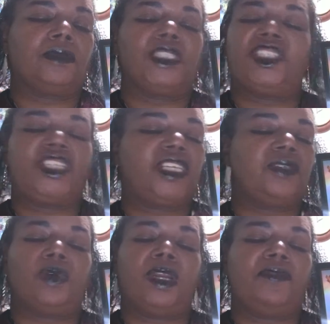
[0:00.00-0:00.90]
it's
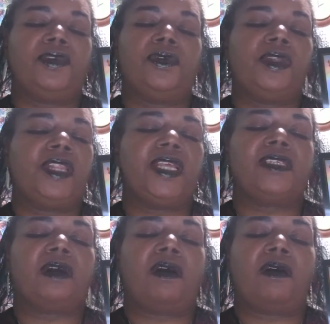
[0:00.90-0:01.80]
just one of you and
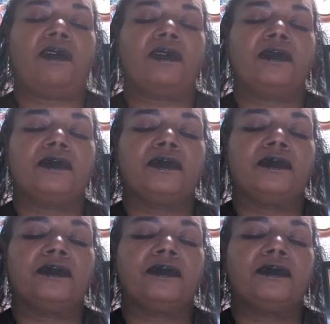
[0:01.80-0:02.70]
that's all.
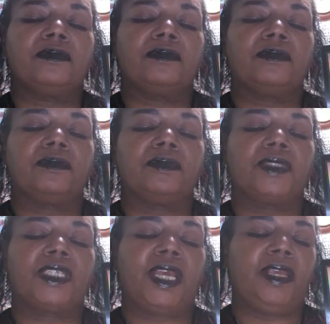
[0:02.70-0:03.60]

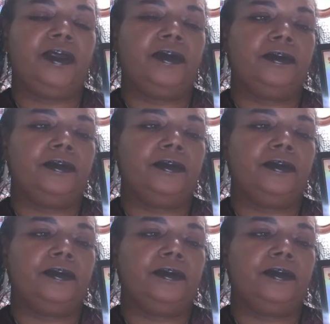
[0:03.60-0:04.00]
Okay?